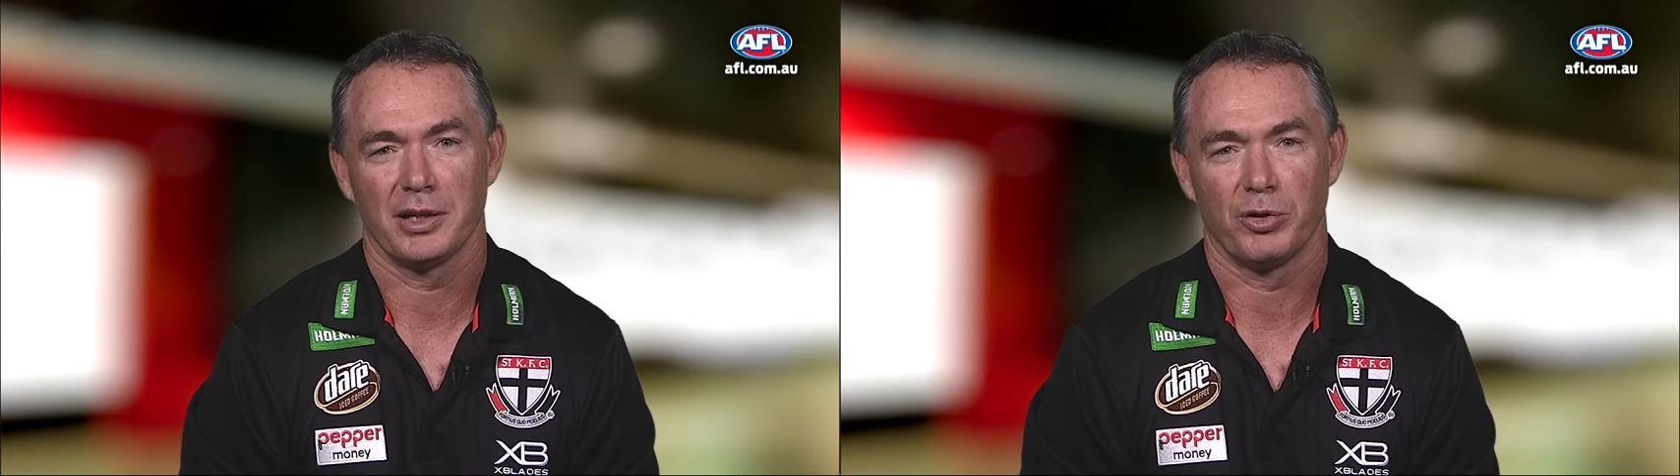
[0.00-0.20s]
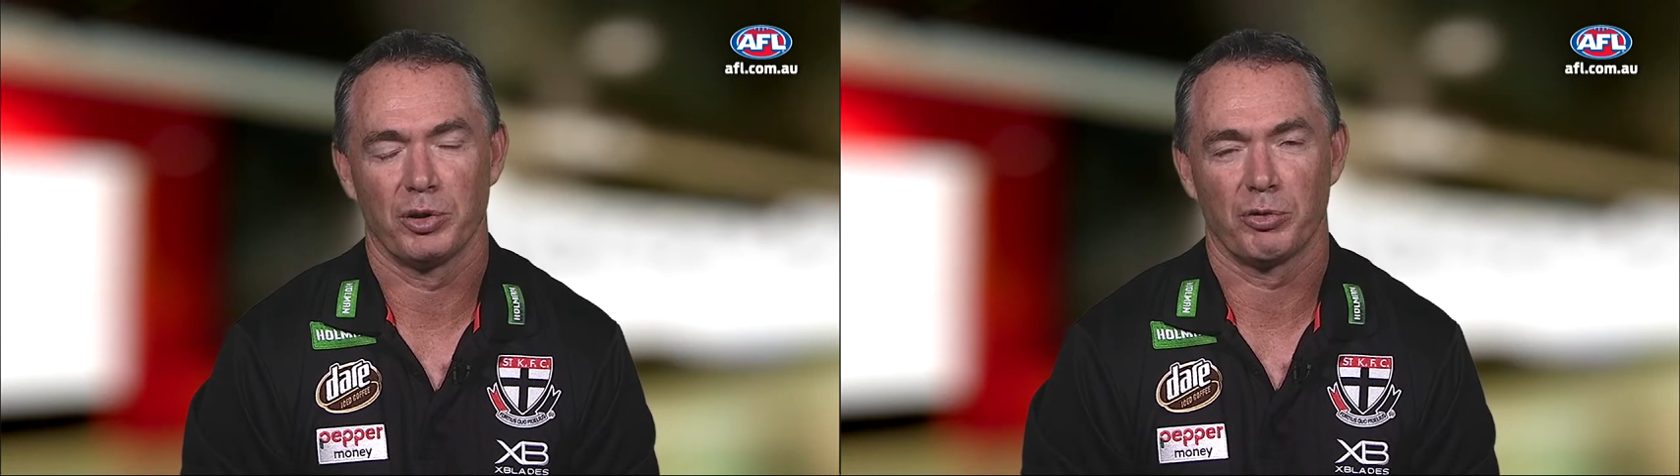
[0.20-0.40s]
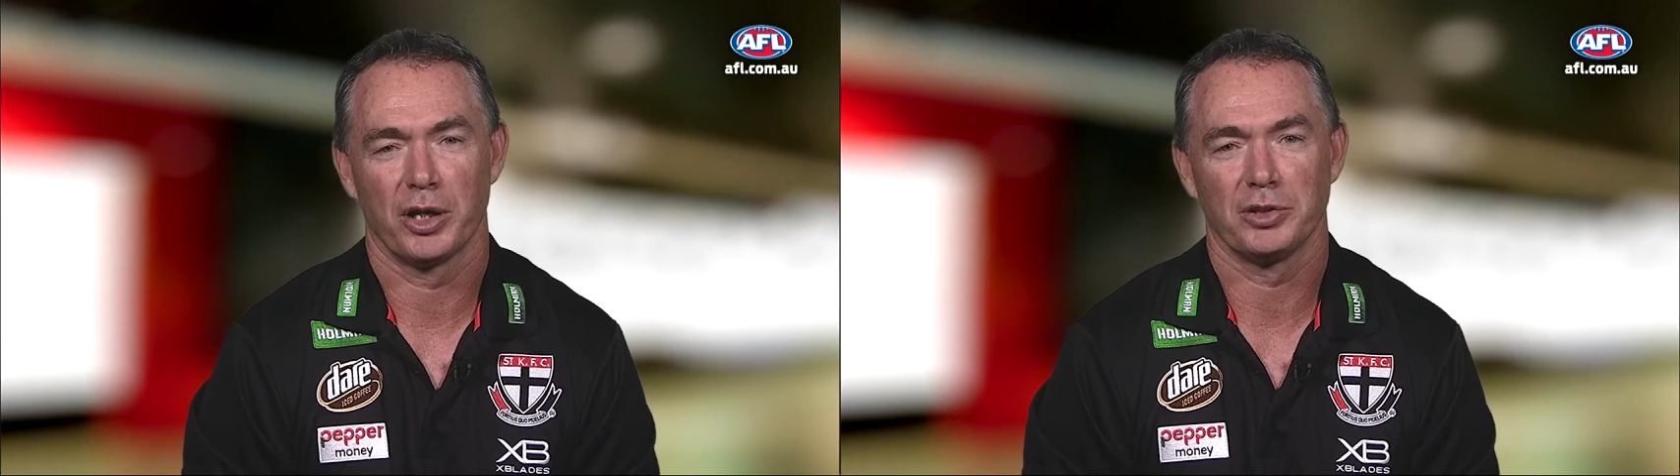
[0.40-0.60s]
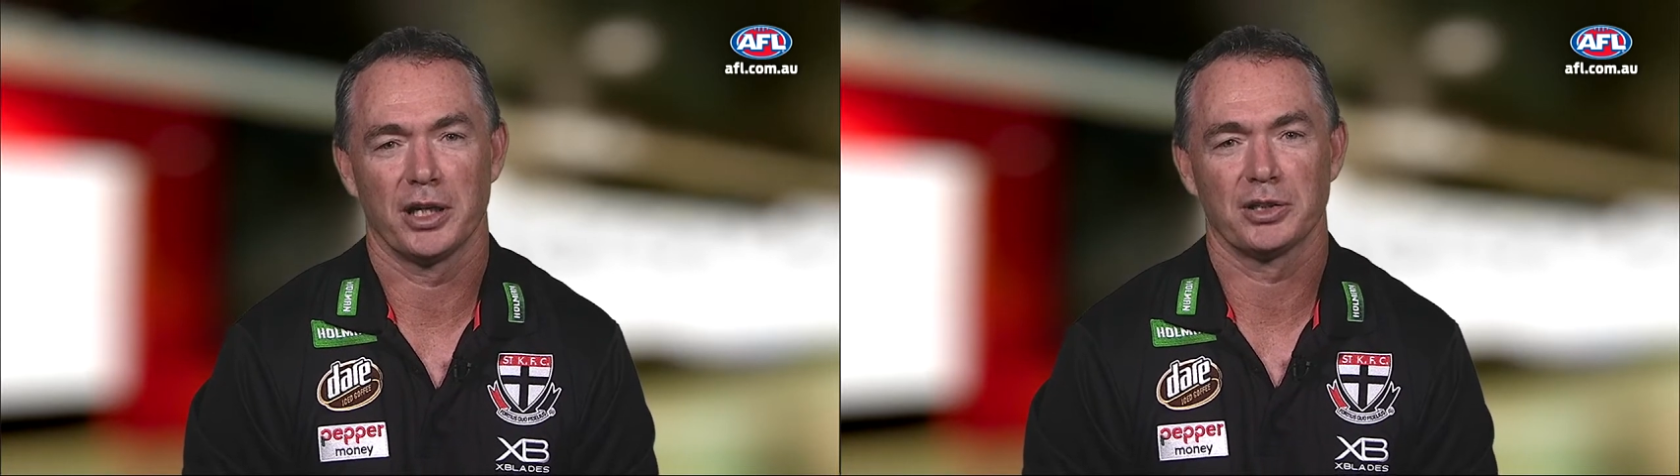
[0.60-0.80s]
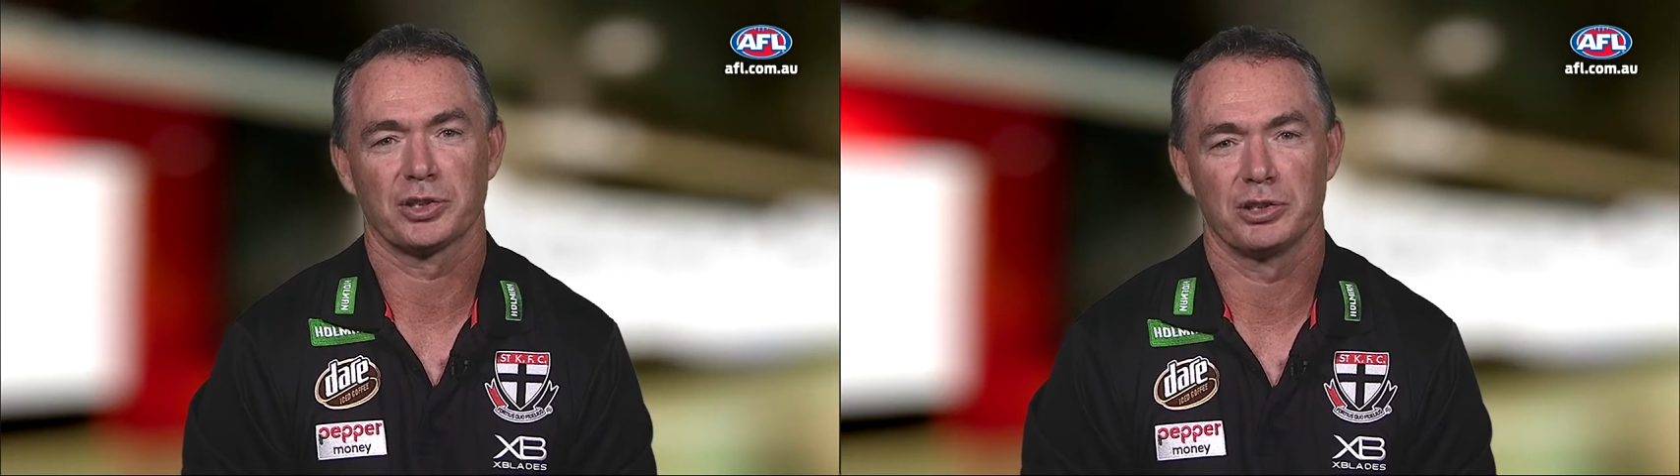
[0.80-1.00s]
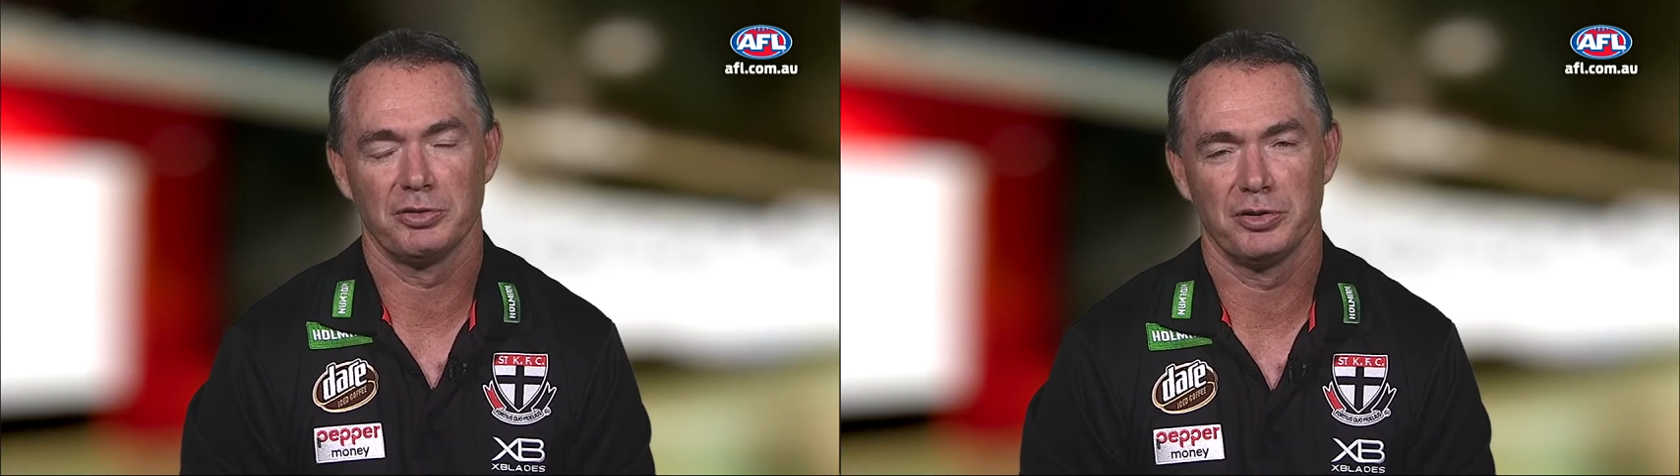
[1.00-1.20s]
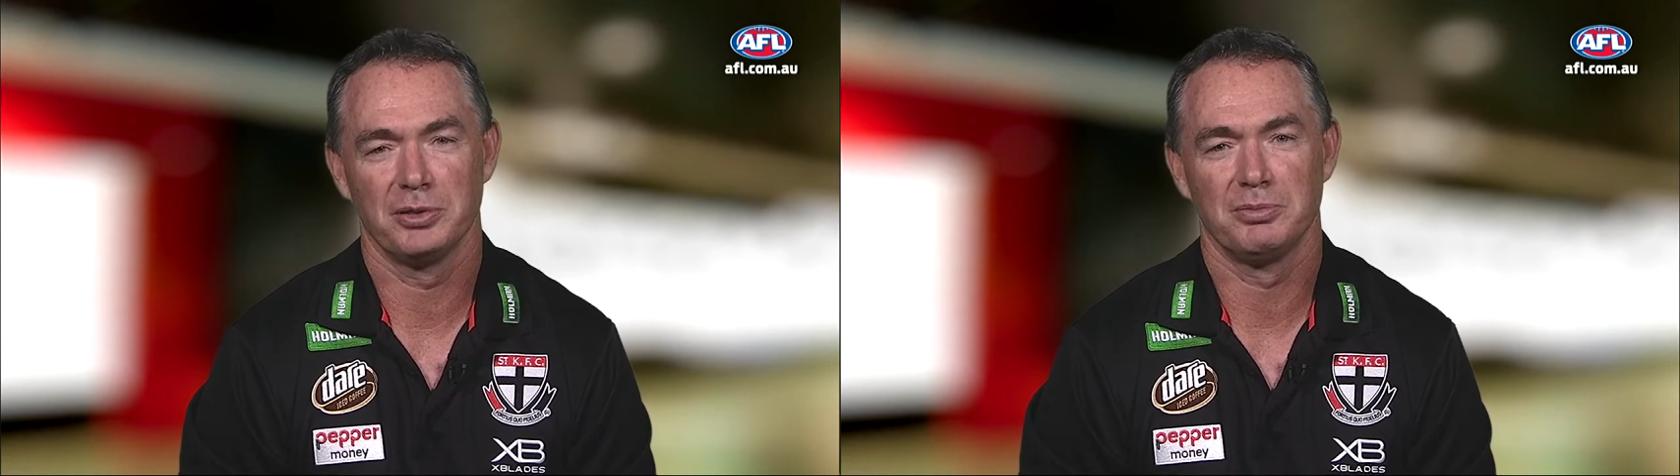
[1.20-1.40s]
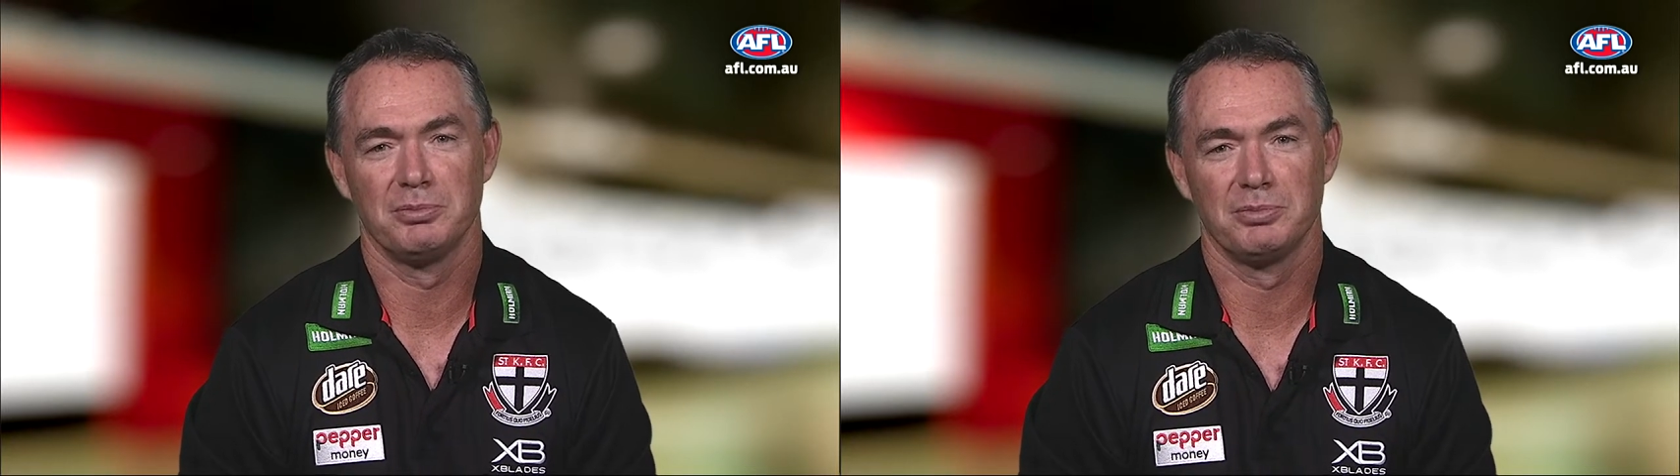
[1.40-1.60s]
on the road down to Seaford.
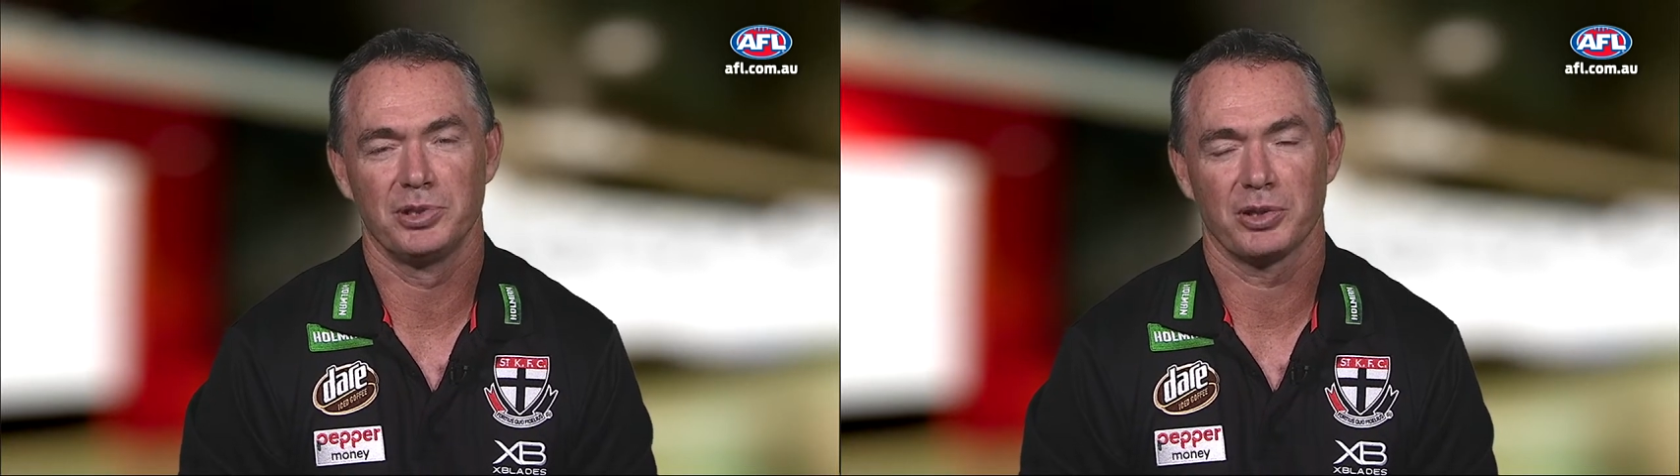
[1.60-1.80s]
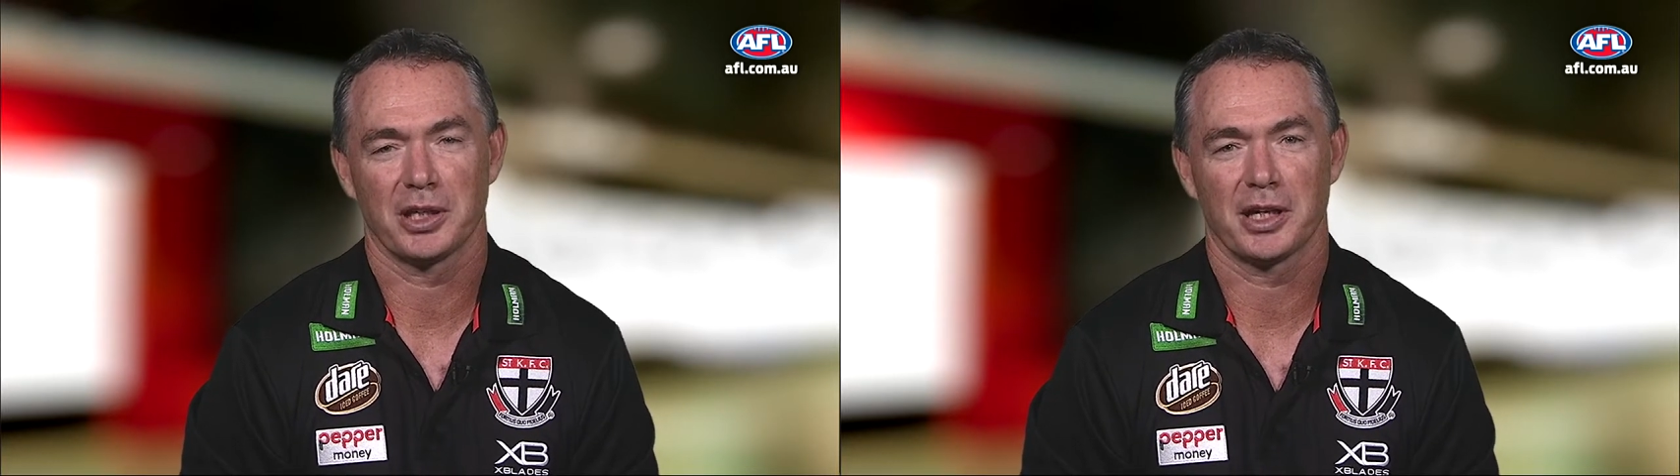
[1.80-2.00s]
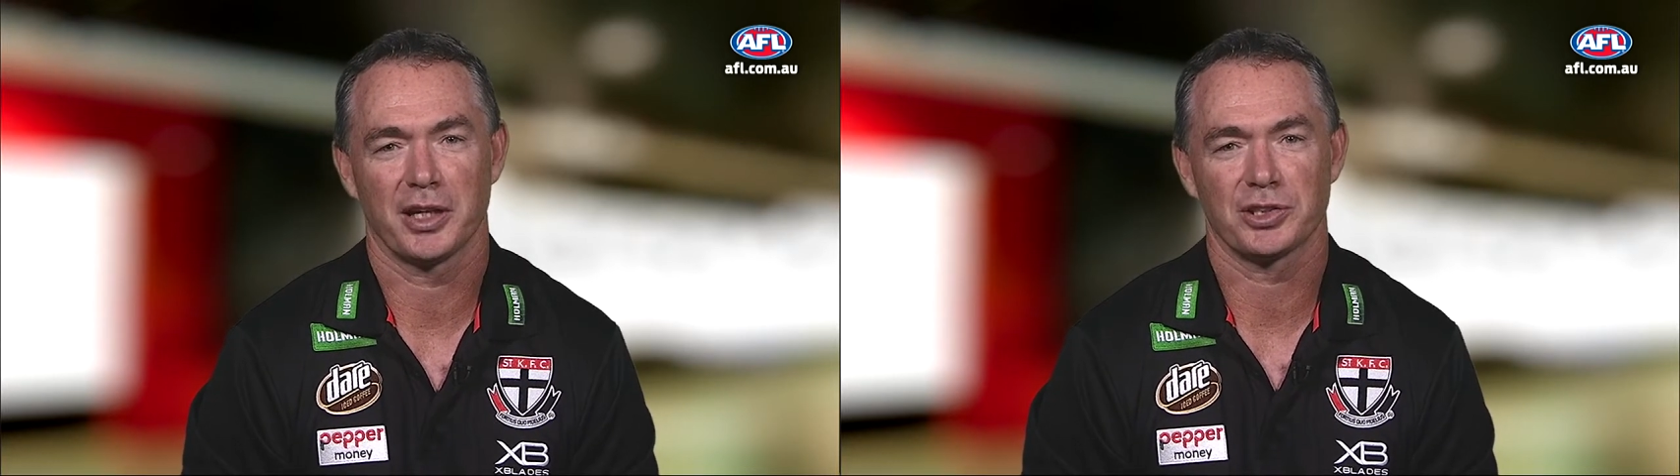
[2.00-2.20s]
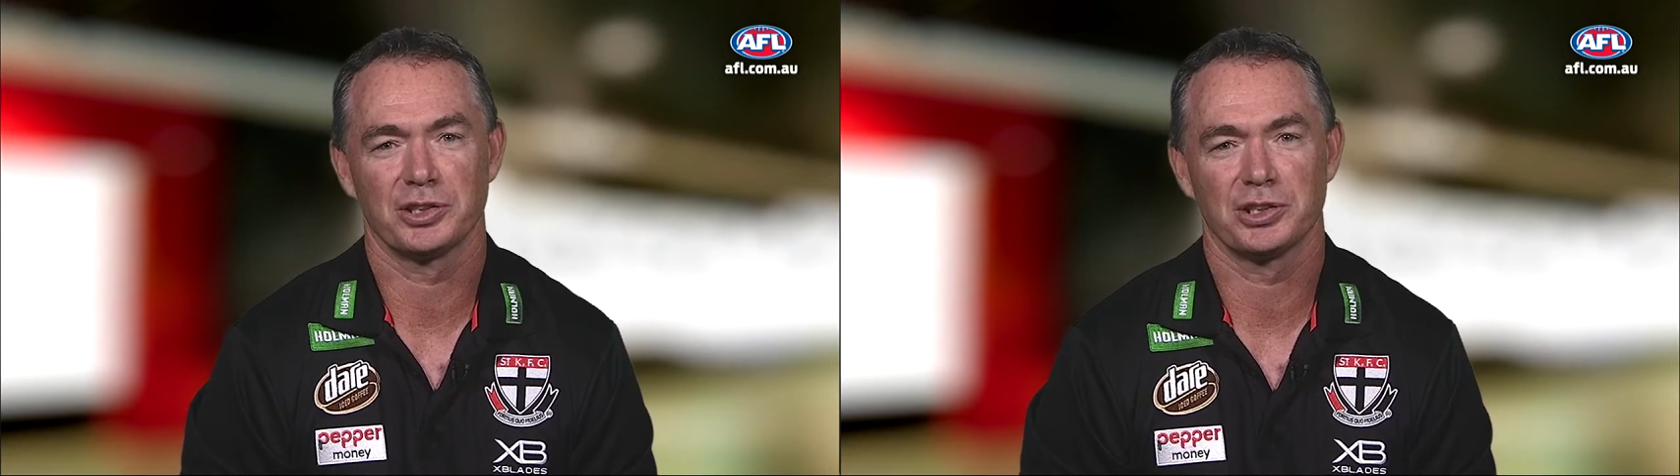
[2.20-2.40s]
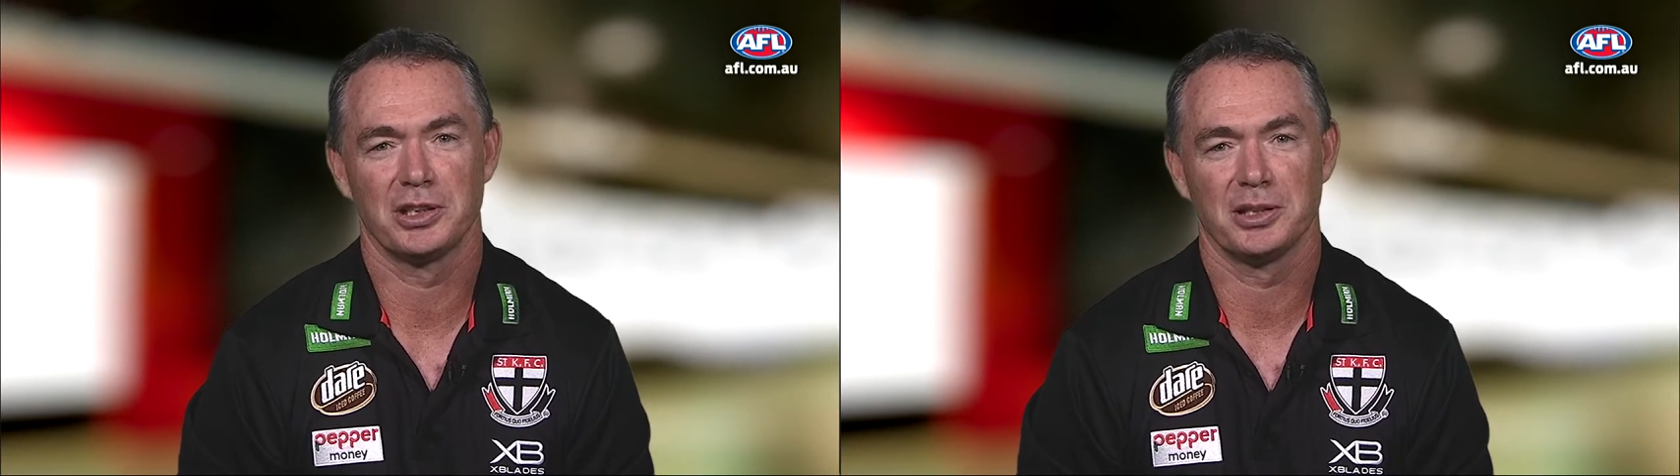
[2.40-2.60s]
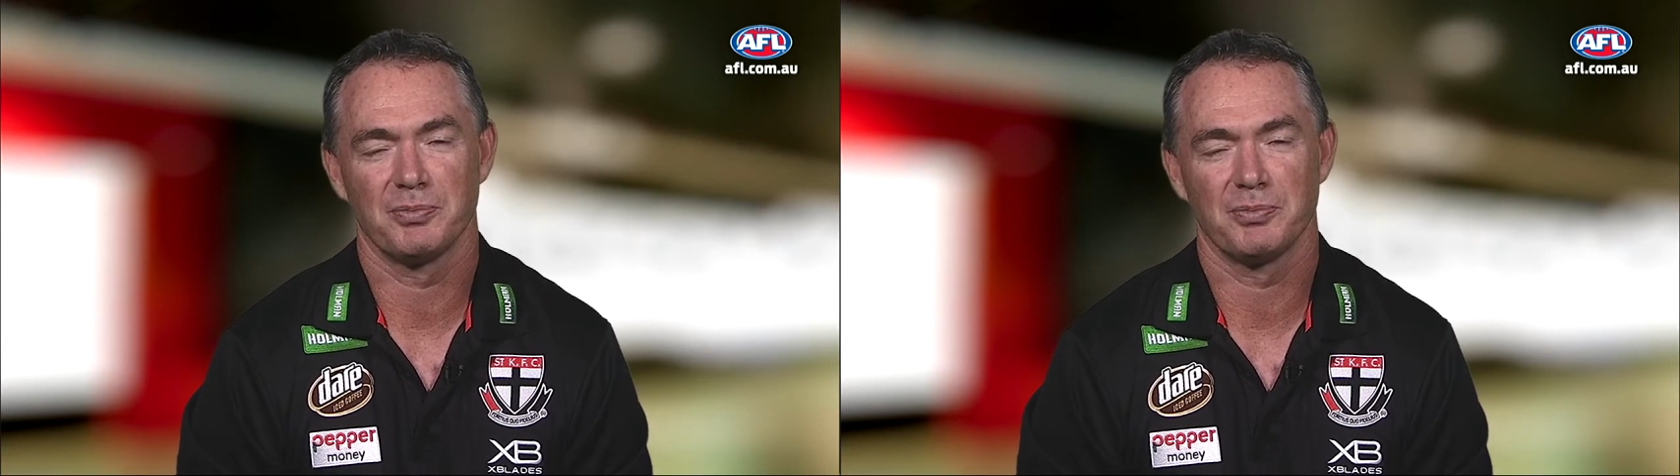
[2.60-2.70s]
Johnny Cash is the